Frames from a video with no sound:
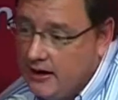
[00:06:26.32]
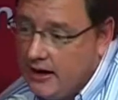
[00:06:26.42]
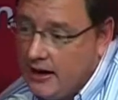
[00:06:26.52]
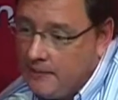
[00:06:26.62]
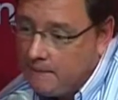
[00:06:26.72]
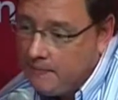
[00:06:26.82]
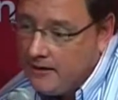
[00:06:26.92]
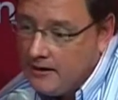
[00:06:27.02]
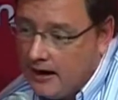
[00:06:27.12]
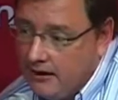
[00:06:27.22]

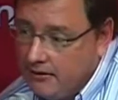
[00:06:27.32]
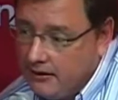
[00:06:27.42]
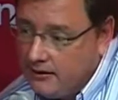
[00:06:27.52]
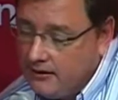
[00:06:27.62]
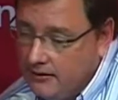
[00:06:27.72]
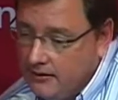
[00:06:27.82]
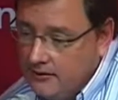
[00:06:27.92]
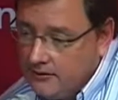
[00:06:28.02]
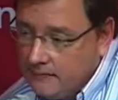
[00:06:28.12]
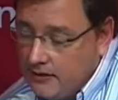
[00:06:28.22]
I
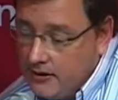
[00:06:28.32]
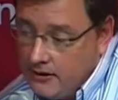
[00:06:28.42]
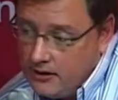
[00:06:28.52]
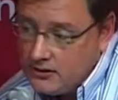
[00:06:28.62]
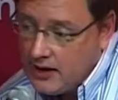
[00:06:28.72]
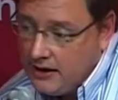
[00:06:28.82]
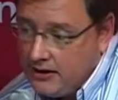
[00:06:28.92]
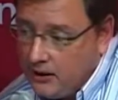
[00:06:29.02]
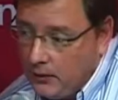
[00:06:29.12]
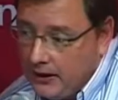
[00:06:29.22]

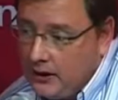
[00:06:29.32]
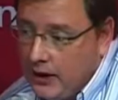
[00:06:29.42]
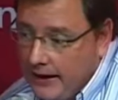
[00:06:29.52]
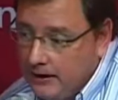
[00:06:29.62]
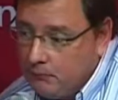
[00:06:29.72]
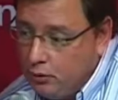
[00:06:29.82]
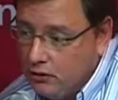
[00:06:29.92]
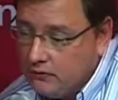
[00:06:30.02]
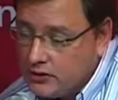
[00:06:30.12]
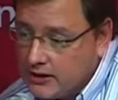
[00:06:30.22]
think one can
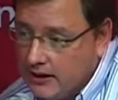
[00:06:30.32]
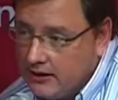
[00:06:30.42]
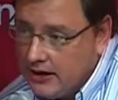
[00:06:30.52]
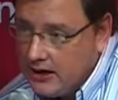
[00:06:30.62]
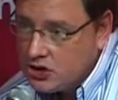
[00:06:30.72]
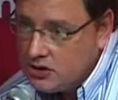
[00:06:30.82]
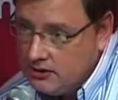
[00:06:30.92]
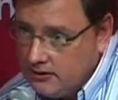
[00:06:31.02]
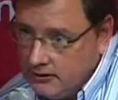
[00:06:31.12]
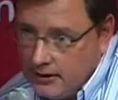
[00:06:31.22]
improve risk allocation
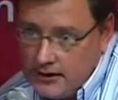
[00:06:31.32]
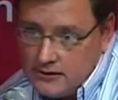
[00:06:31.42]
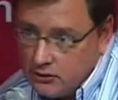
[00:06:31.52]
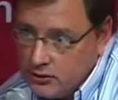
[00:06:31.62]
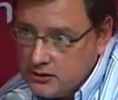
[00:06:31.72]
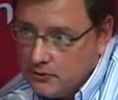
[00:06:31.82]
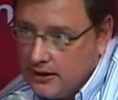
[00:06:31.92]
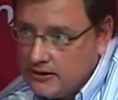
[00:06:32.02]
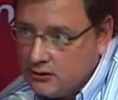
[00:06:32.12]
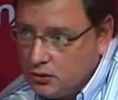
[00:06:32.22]
as long as one
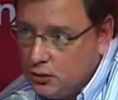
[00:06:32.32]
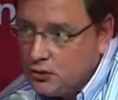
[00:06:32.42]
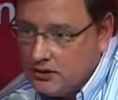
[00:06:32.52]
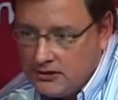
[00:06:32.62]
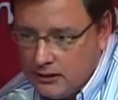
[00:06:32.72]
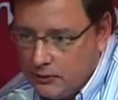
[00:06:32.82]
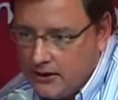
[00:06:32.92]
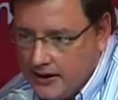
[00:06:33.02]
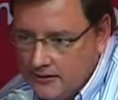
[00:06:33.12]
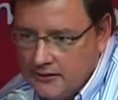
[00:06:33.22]
has the tools to deal with
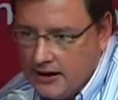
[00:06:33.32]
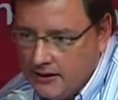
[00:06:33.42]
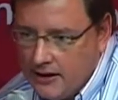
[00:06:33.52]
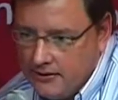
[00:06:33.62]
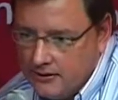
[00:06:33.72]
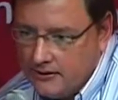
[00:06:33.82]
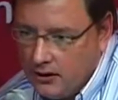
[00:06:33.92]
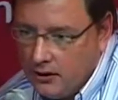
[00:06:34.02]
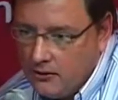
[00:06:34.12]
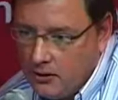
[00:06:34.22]
that. I think there
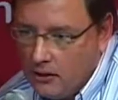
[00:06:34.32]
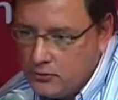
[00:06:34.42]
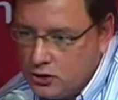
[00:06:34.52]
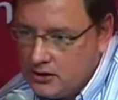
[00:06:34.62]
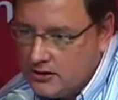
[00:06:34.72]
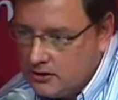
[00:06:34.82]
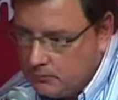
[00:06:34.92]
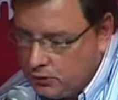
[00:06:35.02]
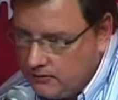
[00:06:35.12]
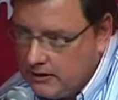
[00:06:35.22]
are opportunities to
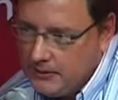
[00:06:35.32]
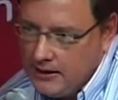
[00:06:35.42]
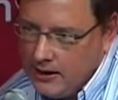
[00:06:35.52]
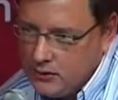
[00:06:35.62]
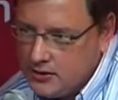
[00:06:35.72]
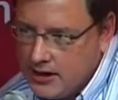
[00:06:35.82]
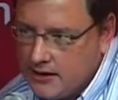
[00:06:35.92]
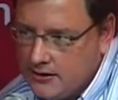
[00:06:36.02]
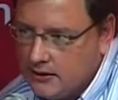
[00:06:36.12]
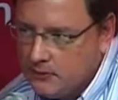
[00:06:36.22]
improve that, but I
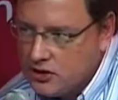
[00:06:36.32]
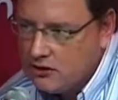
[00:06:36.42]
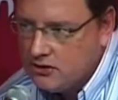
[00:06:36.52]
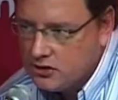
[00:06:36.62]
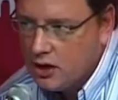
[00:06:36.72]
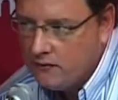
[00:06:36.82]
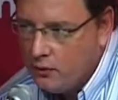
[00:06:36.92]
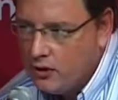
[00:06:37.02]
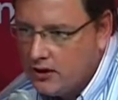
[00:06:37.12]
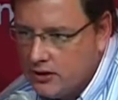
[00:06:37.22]
think we're generally just
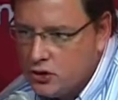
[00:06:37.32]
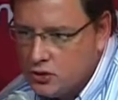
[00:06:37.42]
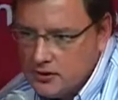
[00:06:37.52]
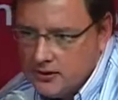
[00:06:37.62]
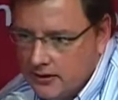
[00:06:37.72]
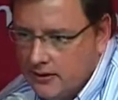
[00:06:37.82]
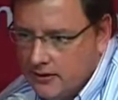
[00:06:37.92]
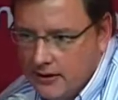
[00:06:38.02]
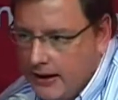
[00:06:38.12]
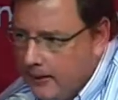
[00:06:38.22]
overworking issues.
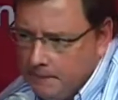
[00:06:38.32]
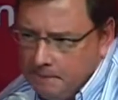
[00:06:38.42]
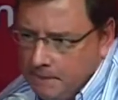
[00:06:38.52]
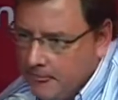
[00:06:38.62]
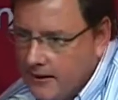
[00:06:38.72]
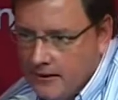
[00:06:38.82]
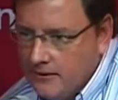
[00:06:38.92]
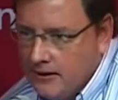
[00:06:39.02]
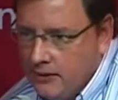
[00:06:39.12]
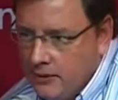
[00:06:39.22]

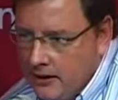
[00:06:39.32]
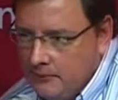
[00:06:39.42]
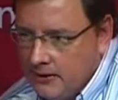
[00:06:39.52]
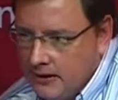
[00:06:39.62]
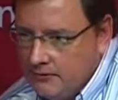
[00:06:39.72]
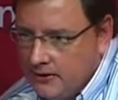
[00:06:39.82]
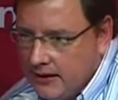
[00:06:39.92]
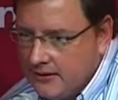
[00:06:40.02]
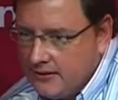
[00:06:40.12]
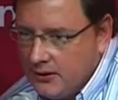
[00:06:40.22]
I really believe
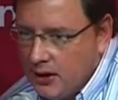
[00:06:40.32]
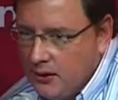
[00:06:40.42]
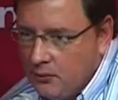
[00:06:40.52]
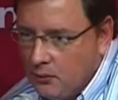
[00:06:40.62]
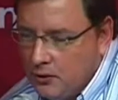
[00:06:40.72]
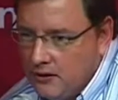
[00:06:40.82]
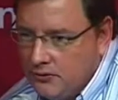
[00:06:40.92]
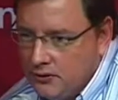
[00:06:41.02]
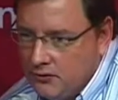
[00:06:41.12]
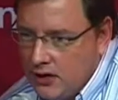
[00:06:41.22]
that
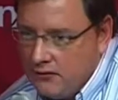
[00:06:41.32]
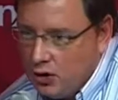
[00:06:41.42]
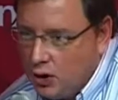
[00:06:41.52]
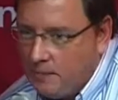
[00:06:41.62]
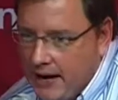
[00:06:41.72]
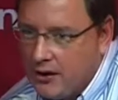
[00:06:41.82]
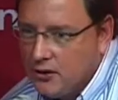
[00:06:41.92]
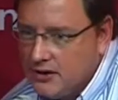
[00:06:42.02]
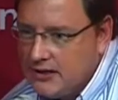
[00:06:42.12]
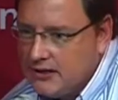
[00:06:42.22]
if you look back
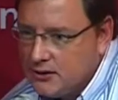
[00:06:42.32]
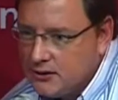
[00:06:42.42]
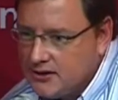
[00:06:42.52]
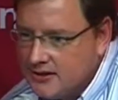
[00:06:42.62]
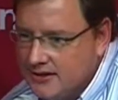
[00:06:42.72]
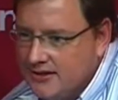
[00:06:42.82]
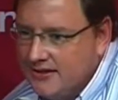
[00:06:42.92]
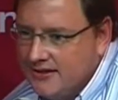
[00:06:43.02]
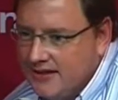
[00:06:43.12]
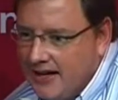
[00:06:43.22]
on deals,
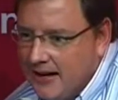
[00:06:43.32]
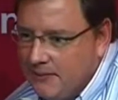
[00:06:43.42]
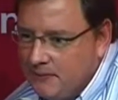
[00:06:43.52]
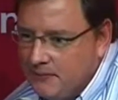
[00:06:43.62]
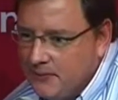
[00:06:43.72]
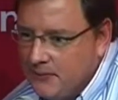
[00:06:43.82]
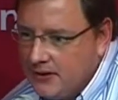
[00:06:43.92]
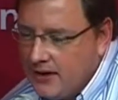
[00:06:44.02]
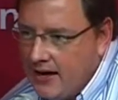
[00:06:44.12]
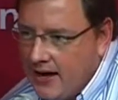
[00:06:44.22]
and
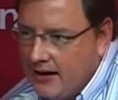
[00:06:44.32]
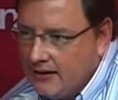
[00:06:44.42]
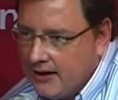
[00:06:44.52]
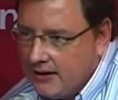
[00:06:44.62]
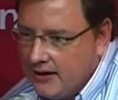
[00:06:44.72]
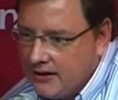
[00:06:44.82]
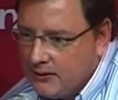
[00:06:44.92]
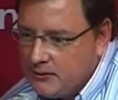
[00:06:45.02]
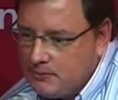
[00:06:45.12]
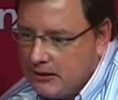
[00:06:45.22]
I think
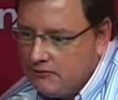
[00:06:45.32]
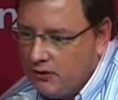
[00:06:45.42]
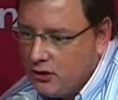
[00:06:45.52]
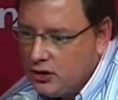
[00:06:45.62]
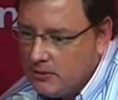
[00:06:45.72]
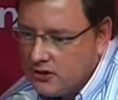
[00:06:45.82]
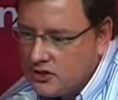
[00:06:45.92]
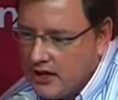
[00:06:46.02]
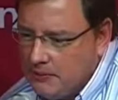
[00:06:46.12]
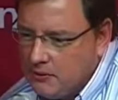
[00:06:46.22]
we've spent far too much
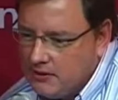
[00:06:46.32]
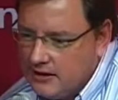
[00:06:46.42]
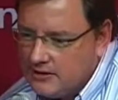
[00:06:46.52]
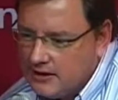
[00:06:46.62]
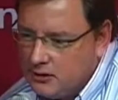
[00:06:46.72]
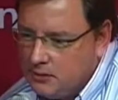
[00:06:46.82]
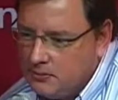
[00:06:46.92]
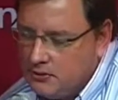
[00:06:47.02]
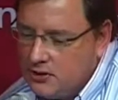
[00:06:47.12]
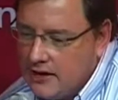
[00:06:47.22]
time on things that,
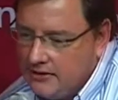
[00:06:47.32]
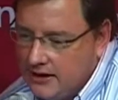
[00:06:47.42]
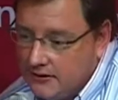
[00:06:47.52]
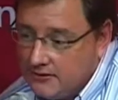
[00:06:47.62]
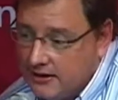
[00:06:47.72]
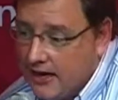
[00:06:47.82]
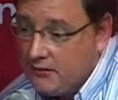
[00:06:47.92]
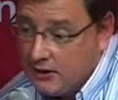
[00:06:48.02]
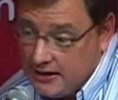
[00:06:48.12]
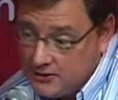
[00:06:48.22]
at the end of the day,
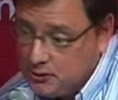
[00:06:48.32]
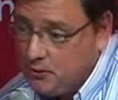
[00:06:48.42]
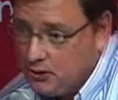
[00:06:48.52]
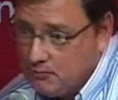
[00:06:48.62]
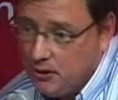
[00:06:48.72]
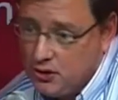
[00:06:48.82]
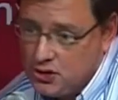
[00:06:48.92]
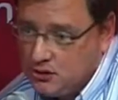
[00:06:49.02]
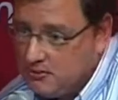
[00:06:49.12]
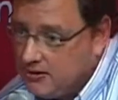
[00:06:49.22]
if one has the spirit of
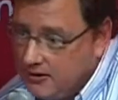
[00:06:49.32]
partnership,